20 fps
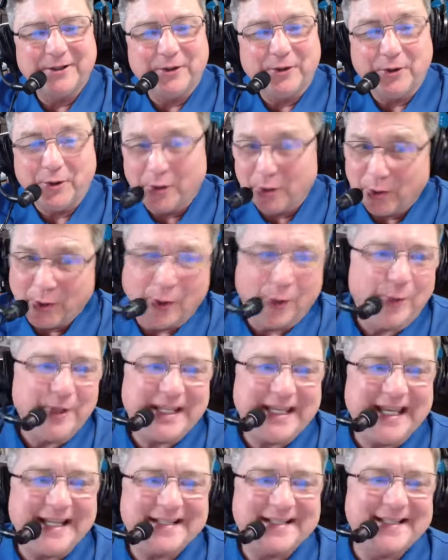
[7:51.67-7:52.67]
No, we
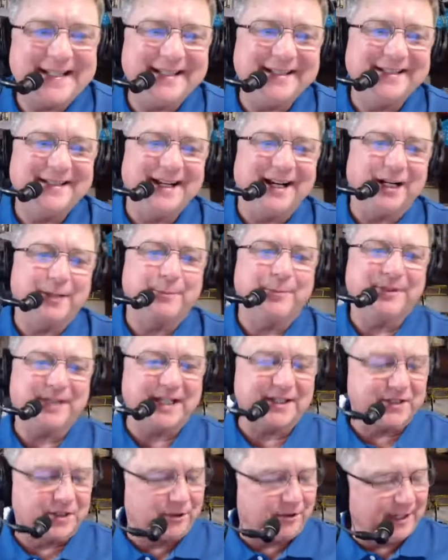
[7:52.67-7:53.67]
can't see you, Doc, but
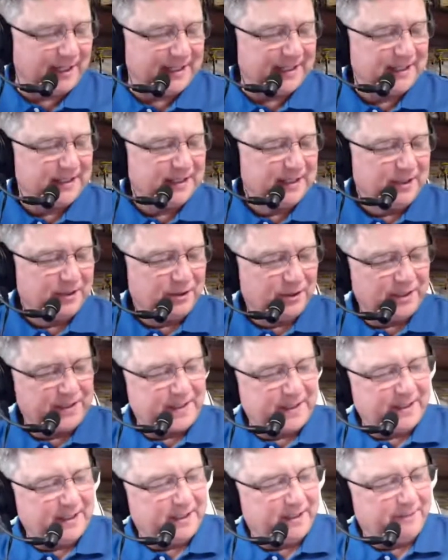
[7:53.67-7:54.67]
that's all right.
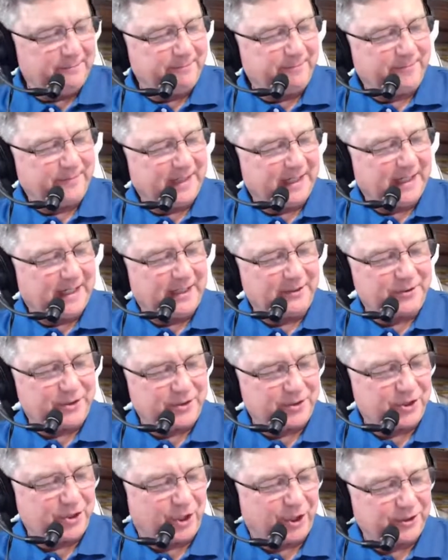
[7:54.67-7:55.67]
Listen, I'll
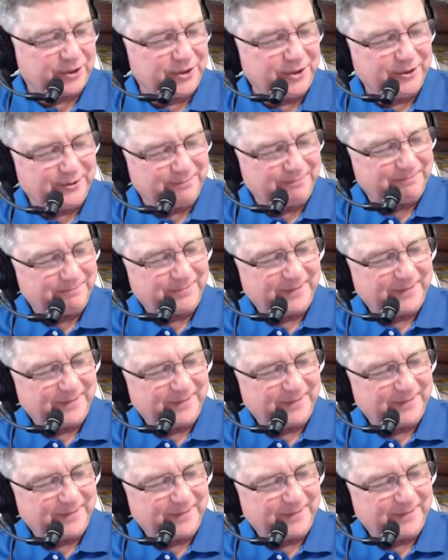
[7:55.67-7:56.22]
just talk to you.